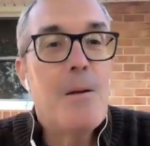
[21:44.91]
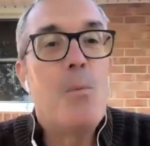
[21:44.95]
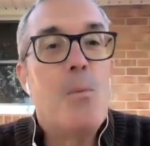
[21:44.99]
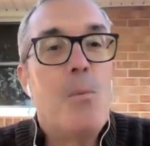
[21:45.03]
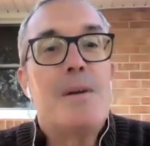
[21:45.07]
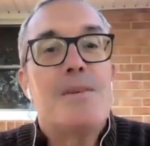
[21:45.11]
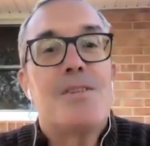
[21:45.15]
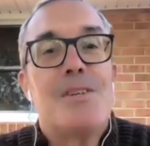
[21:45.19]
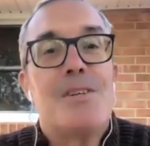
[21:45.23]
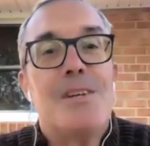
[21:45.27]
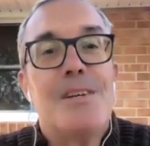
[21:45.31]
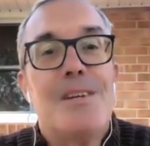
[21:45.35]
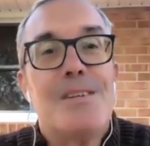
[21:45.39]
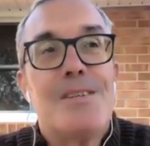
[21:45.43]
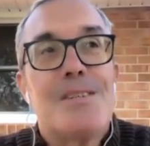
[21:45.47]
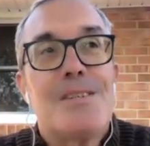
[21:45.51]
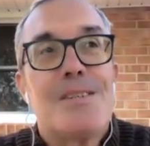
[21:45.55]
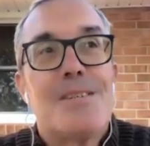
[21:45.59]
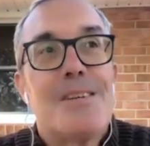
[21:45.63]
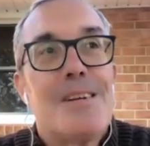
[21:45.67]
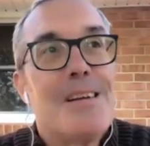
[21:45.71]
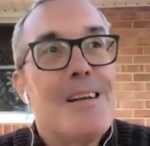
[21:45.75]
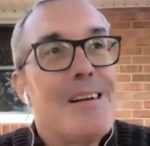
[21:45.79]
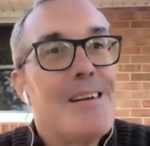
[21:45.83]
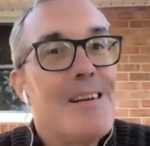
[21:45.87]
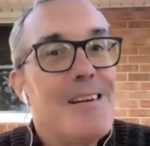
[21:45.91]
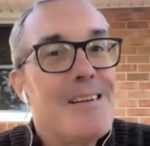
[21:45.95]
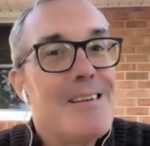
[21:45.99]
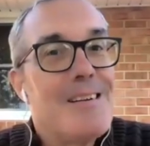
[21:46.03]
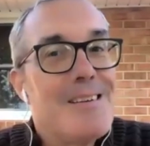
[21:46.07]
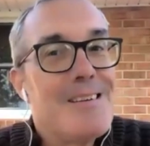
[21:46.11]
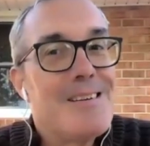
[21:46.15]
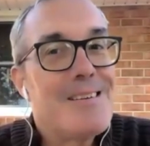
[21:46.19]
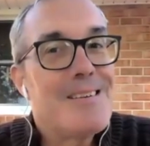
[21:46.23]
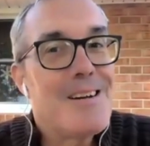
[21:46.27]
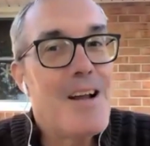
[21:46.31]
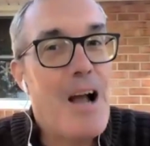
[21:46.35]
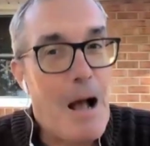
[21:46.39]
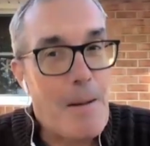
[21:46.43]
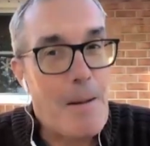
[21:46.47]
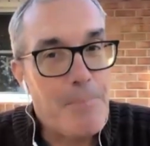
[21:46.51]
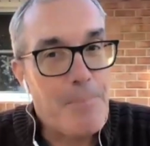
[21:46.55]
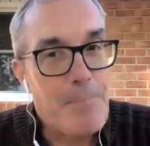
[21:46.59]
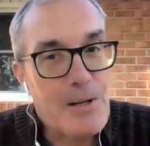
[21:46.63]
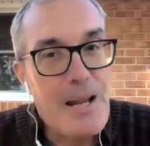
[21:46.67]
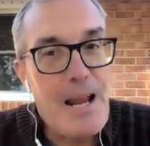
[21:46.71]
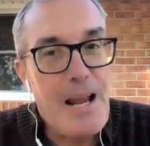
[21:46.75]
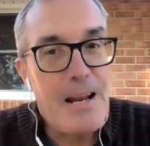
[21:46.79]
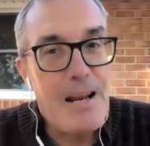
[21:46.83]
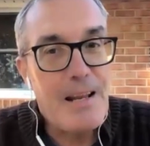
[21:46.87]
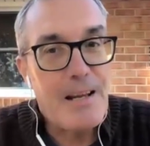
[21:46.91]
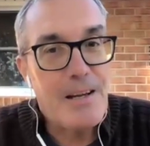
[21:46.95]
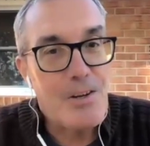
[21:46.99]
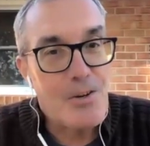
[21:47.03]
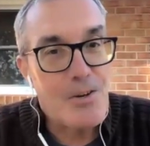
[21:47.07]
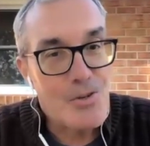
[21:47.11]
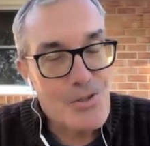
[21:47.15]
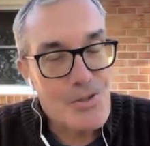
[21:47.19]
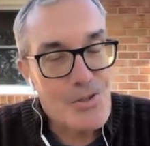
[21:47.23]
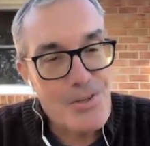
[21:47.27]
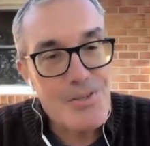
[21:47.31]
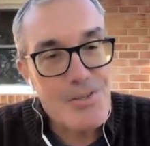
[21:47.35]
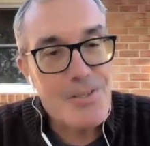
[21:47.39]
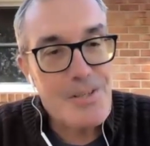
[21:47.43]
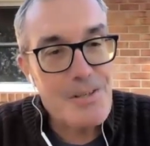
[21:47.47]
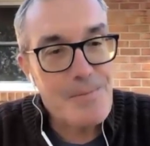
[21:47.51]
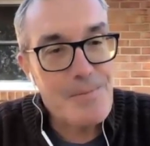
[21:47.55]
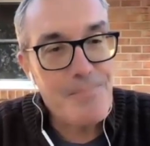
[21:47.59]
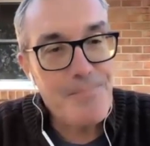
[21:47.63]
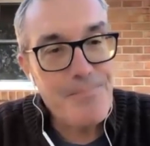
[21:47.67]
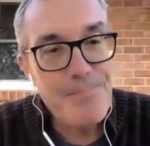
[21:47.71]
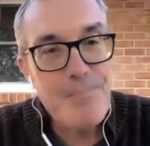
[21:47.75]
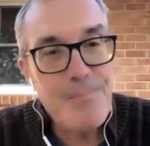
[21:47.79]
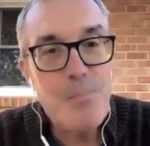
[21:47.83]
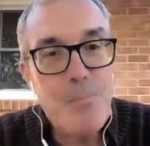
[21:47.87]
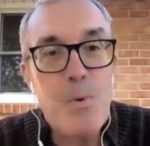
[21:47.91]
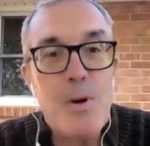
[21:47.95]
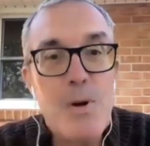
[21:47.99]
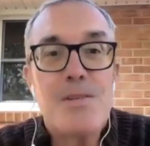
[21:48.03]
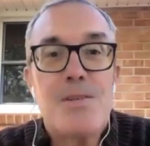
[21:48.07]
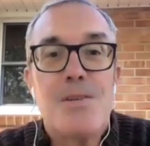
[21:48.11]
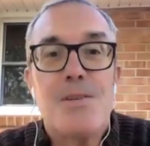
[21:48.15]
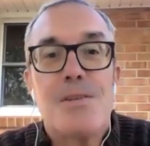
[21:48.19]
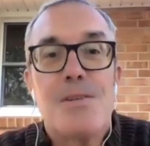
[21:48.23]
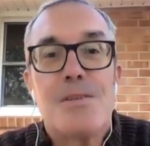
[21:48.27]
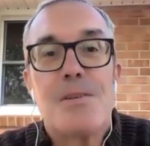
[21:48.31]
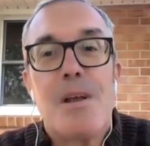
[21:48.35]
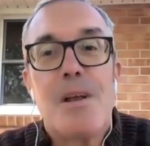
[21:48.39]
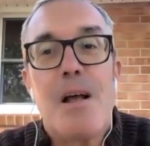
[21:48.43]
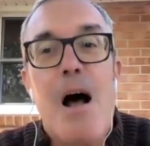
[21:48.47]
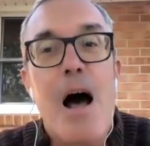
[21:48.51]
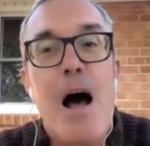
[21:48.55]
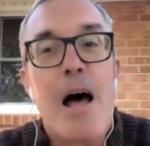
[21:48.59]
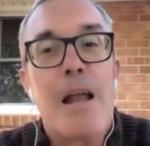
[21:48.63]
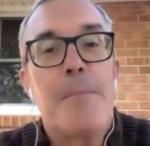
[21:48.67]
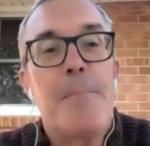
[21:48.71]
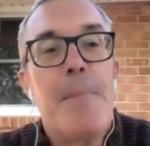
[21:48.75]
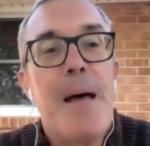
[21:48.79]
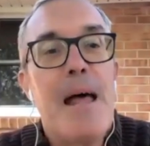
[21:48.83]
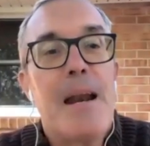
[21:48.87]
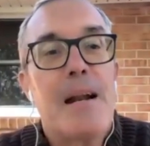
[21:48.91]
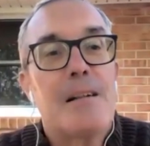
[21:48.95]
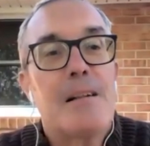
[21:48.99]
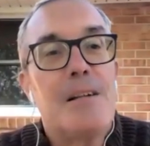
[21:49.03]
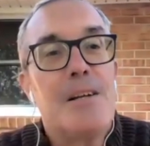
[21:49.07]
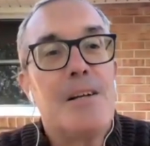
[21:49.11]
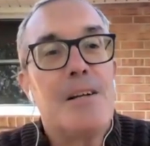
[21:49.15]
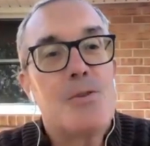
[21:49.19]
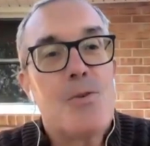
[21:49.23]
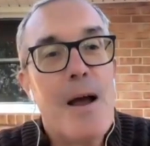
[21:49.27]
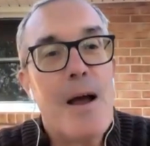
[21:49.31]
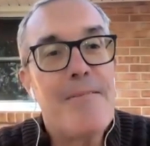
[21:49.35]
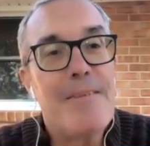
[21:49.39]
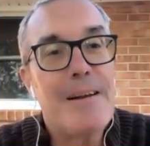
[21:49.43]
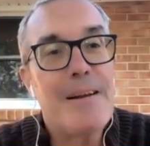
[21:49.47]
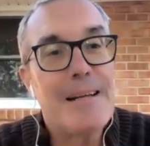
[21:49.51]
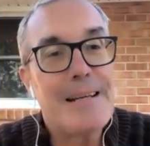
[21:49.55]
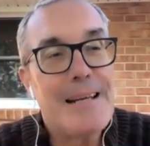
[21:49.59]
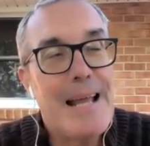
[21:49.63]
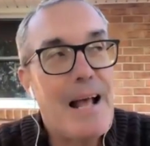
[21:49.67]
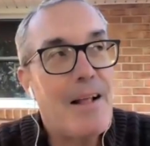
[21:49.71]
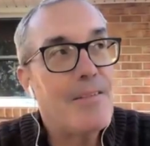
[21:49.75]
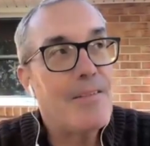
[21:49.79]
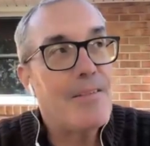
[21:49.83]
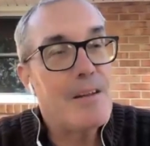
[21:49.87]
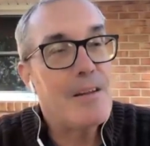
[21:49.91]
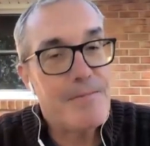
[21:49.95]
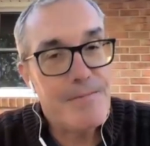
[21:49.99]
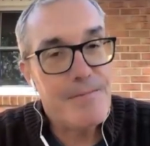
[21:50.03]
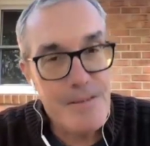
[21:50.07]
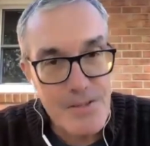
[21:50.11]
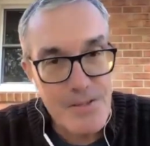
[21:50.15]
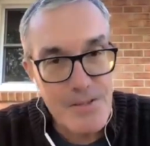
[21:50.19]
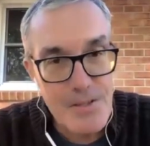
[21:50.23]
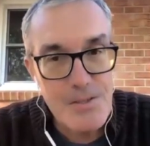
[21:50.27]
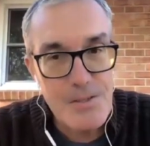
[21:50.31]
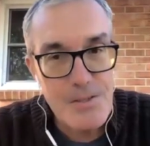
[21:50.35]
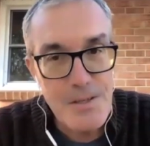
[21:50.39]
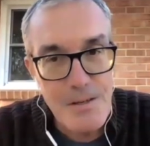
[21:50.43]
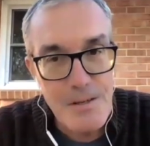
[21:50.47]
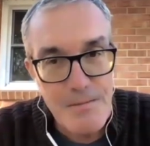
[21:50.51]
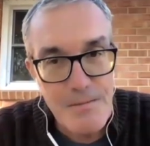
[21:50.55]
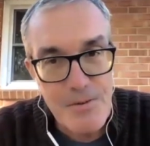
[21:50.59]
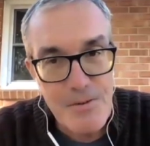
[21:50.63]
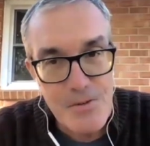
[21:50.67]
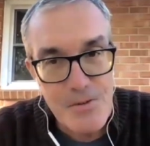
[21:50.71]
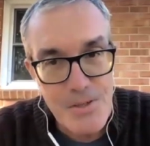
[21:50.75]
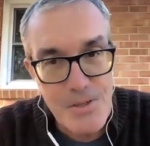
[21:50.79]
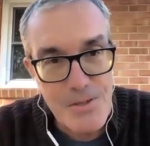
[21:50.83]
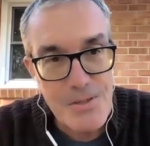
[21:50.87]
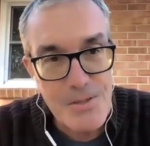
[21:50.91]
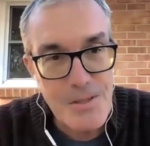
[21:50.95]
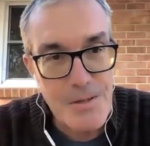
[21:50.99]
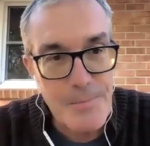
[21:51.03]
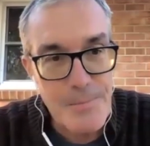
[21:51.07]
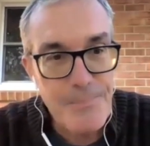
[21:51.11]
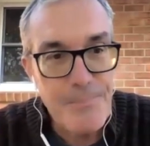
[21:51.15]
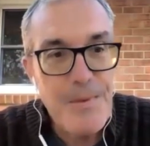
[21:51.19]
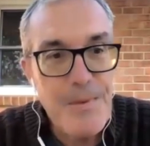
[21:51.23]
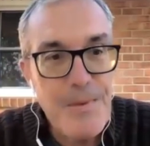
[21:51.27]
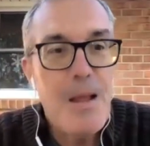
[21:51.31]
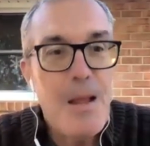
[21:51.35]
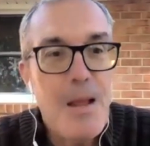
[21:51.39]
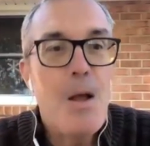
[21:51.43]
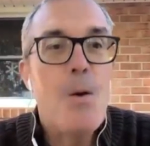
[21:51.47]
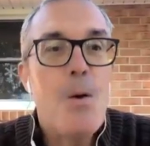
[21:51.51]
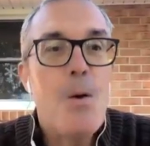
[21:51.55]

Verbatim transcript: which is complicating your system, which is automatically driving down the efficiency of your system,